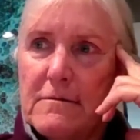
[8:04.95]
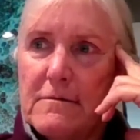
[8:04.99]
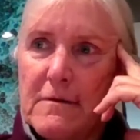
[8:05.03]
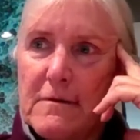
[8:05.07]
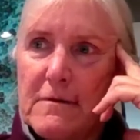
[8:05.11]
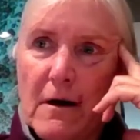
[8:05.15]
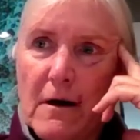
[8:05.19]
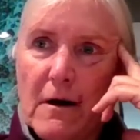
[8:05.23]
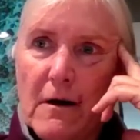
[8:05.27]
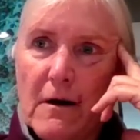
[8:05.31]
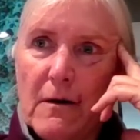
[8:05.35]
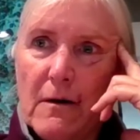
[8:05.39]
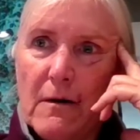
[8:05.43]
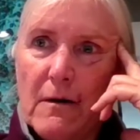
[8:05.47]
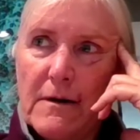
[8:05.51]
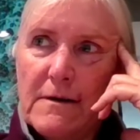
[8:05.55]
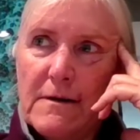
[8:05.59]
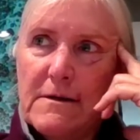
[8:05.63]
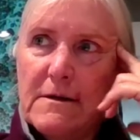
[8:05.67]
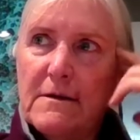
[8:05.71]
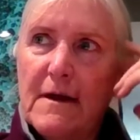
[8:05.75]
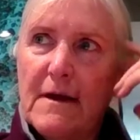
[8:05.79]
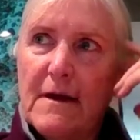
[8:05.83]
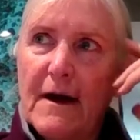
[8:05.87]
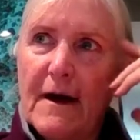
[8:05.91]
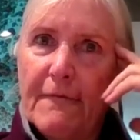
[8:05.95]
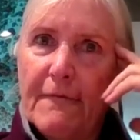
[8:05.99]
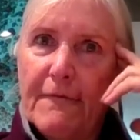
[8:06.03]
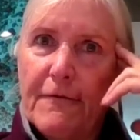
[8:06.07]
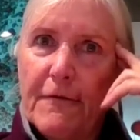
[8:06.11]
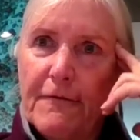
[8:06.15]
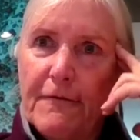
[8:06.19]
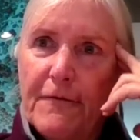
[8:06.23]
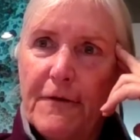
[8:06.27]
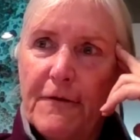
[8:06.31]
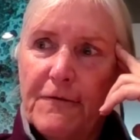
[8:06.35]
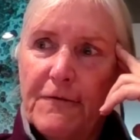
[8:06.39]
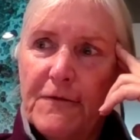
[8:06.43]
So I did that
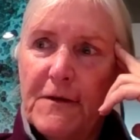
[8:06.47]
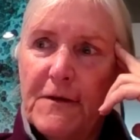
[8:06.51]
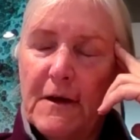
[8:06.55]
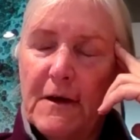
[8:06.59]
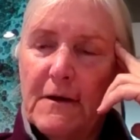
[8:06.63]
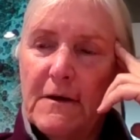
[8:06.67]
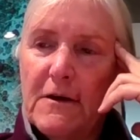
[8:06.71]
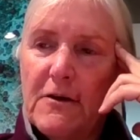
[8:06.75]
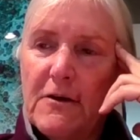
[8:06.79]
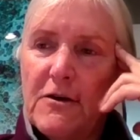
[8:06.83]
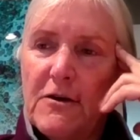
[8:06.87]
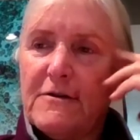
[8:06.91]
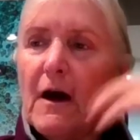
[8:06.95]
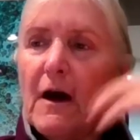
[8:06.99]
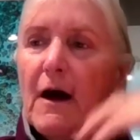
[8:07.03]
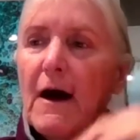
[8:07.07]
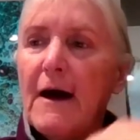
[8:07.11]
for 15 years.